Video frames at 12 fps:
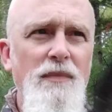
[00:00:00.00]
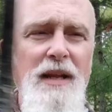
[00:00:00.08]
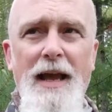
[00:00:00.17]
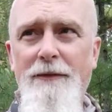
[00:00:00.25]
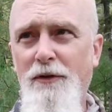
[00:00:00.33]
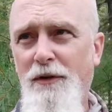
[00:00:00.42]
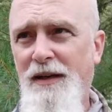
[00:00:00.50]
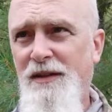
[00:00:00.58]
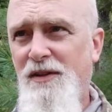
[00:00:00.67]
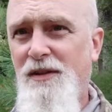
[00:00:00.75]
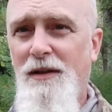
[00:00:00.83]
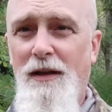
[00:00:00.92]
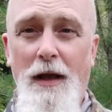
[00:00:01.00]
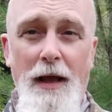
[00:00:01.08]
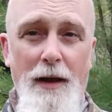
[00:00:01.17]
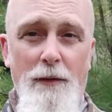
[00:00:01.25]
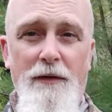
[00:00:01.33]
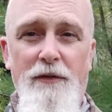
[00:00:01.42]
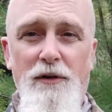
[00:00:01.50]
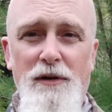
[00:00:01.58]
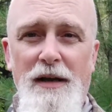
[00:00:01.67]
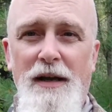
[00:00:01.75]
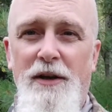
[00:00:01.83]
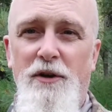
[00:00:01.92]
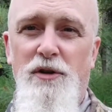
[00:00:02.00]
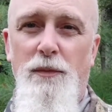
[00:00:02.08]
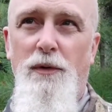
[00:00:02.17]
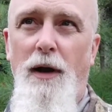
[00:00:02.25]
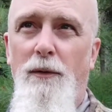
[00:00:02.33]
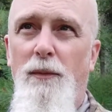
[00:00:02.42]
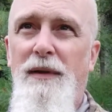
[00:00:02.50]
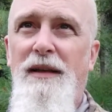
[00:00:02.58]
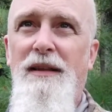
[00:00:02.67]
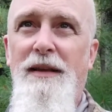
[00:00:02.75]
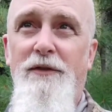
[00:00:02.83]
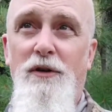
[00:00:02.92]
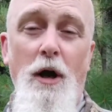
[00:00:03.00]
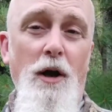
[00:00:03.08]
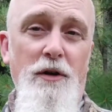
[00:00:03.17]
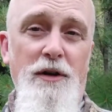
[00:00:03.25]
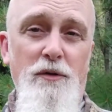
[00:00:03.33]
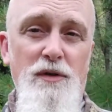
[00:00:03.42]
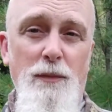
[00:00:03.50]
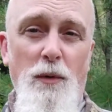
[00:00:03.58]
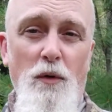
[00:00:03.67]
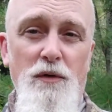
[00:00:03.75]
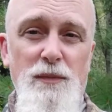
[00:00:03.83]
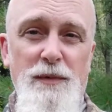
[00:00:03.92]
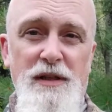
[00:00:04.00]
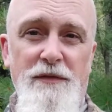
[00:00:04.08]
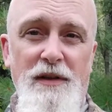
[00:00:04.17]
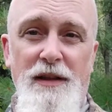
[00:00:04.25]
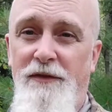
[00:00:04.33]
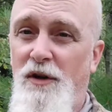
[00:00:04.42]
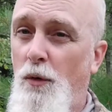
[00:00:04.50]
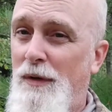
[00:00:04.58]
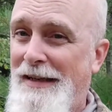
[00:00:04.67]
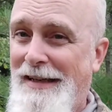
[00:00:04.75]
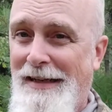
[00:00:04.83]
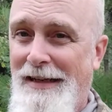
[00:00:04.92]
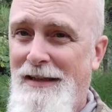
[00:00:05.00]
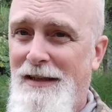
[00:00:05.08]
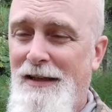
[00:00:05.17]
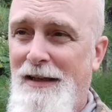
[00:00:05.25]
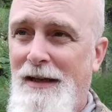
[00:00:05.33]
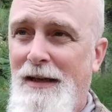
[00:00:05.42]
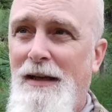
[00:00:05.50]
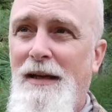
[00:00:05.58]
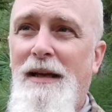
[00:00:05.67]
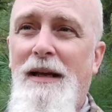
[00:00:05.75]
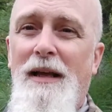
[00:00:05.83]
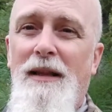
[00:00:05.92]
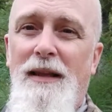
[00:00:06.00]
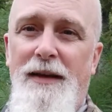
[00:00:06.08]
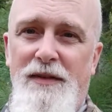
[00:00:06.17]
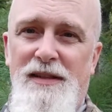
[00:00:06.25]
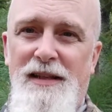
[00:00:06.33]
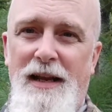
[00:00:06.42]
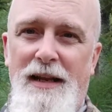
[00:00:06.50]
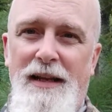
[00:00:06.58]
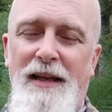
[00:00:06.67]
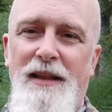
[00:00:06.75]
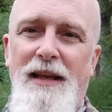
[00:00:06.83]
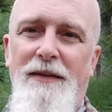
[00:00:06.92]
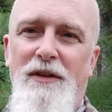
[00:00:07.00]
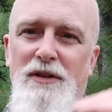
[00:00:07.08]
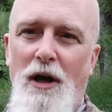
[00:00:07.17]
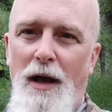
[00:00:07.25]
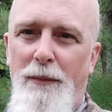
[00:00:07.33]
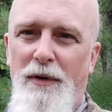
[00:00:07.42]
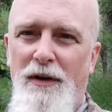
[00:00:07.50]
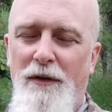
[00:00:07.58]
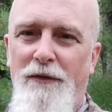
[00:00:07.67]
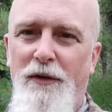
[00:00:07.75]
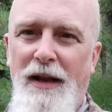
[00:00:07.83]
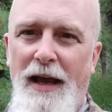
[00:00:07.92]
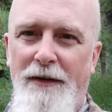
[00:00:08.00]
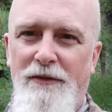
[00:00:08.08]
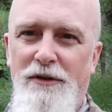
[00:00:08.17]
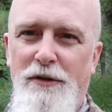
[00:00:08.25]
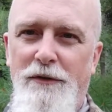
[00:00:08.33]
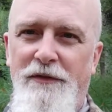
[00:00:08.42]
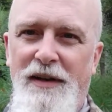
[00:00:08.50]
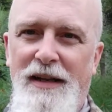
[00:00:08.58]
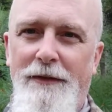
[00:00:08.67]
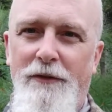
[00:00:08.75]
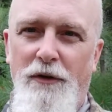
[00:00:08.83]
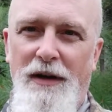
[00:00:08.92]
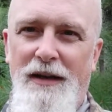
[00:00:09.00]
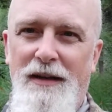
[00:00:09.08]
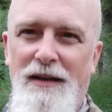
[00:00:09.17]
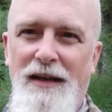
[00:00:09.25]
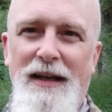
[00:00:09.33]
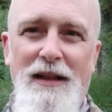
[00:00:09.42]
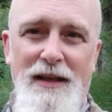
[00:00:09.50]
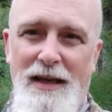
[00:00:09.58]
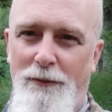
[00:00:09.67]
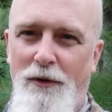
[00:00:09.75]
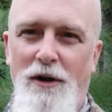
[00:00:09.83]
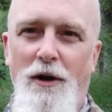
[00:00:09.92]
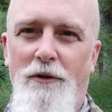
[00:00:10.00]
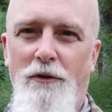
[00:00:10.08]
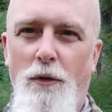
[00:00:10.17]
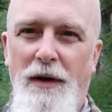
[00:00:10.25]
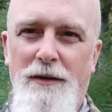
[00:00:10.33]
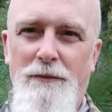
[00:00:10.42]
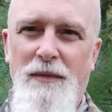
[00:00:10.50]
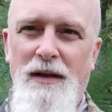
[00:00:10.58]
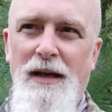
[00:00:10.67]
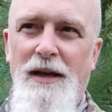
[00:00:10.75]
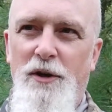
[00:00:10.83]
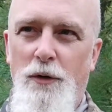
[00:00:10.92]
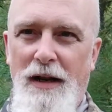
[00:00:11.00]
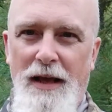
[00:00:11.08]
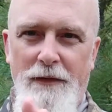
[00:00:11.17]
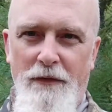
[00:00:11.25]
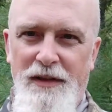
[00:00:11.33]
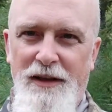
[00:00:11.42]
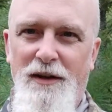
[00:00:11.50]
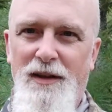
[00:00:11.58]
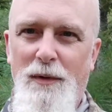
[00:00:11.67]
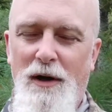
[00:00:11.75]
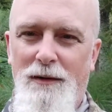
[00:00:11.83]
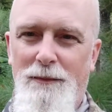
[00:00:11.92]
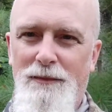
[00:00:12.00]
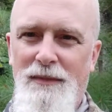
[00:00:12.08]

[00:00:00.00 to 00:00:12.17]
Evergreens, however, you should probably, if you're not going to use the pole specifically, if you don't need it, leave it standing and leave the top 1.5 to 2 feet of green. It'll keep right on growing. You can have everything on the bottom.